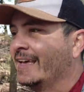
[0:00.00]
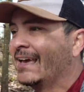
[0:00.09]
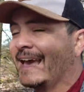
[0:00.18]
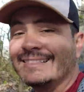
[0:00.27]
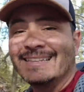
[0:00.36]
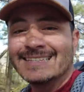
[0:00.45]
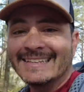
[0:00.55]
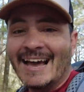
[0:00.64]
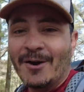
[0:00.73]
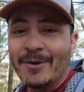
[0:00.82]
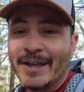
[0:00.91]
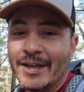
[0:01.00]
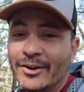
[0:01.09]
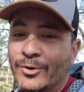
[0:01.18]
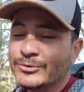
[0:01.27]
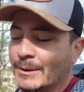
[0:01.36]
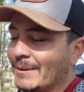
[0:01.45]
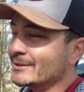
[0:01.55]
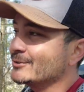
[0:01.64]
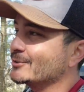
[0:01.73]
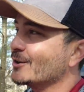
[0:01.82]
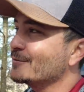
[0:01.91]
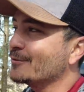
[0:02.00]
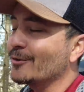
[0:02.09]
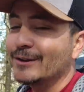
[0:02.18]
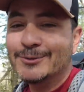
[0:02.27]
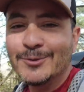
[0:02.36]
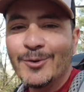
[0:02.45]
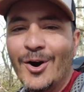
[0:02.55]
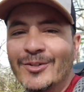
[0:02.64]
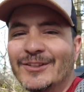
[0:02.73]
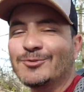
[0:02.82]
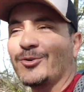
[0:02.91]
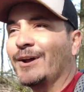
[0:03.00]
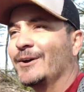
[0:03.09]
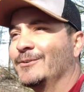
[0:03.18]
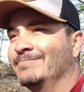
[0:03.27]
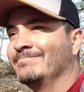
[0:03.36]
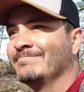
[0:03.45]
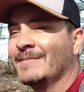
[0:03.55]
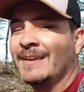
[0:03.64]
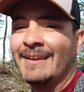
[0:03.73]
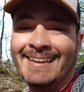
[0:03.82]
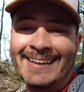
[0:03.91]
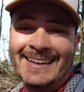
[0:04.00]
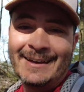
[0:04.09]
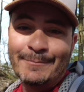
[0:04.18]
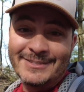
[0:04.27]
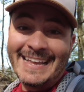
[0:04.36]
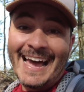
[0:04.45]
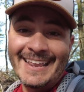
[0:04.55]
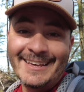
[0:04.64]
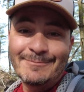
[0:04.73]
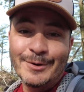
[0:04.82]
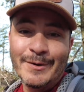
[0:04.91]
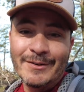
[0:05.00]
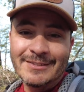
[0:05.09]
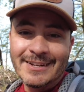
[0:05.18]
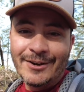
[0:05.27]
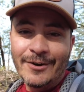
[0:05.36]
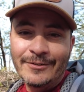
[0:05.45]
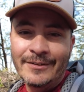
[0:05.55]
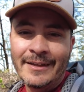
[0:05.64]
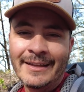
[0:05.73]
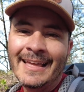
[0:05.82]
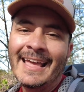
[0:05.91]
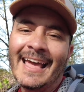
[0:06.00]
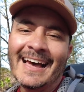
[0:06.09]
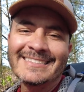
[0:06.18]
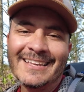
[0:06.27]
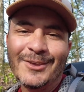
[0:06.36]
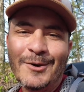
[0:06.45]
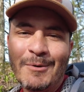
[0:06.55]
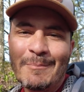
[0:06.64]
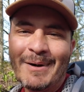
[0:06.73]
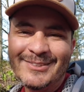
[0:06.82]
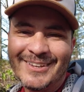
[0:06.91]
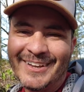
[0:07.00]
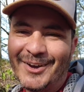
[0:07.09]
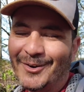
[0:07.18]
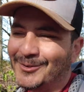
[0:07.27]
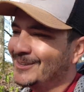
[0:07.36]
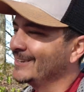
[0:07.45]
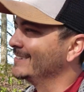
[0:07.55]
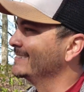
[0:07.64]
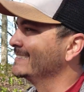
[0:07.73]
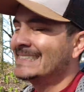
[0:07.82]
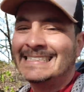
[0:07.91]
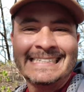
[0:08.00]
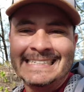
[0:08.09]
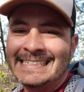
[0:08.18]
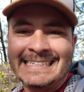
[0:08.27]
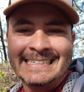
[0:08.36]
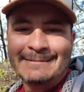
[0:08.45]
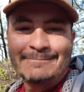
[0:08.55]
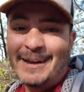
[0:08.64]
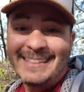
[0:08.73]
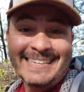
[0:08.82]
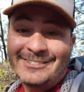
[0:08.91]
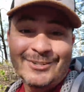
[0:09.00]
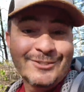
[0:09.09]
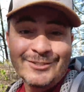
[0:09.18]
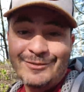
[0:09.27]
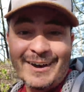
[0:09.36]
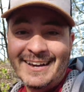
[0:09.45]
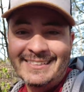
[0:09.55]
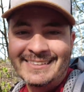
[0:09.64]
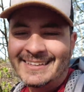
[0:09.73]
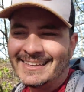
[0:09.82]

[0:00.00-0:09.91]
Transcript: And this guy over here who's about to turn 42 on the trail, Poseidon, previously known as the Cuban mountain goat, my knees are just fine.